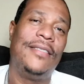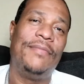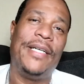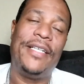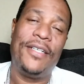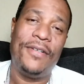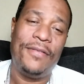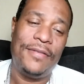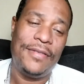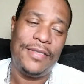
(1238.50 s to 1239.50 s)
About to go
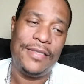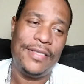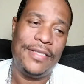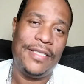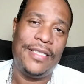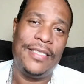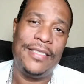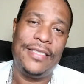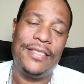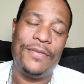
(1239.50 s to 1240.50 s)

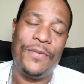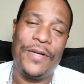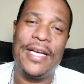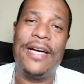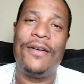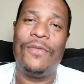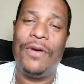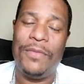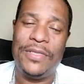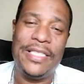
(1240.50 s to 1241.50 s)
work out one
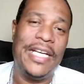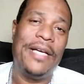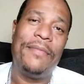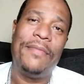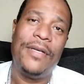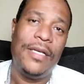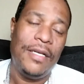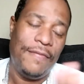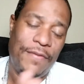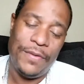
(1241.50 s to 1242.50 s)
more time
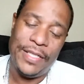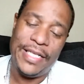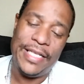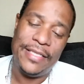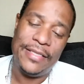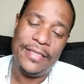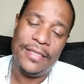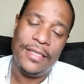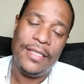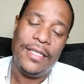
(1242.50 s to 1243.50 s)
before it ends.
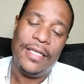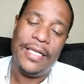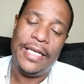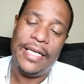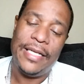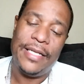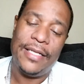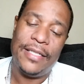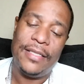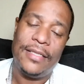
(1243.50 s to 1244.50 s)
And
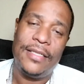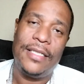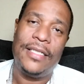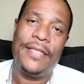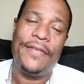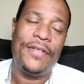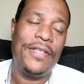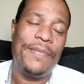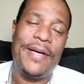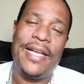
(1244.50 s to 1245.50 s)
if you know
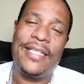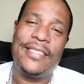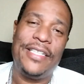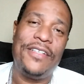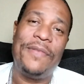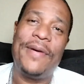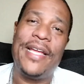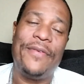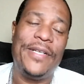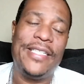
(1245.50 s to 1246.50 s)
anybody, like I say, know
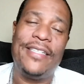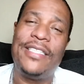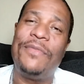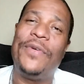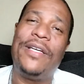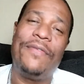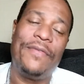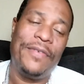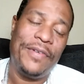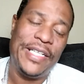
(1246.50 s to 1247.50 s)
anybody, reach out to me. We can
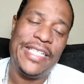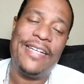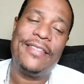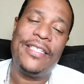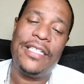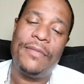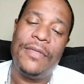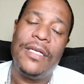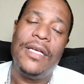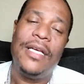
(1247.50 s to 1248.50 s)
reach out to them.
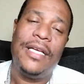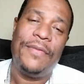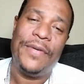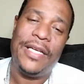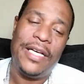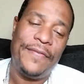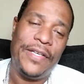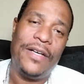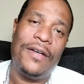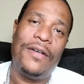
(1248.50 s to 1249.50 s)
And we love
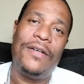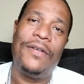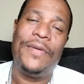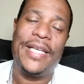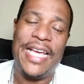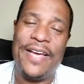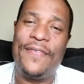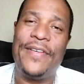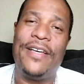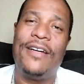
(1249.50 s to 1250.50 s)
y'all. We care
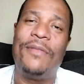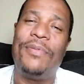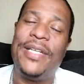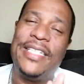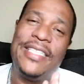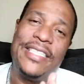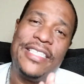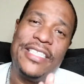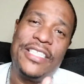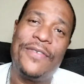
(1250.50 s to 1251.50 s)
for y'all. Please hit the
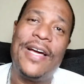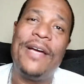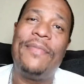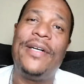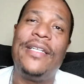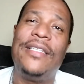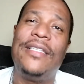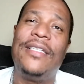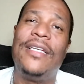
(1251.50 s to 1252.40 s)
subscribe button.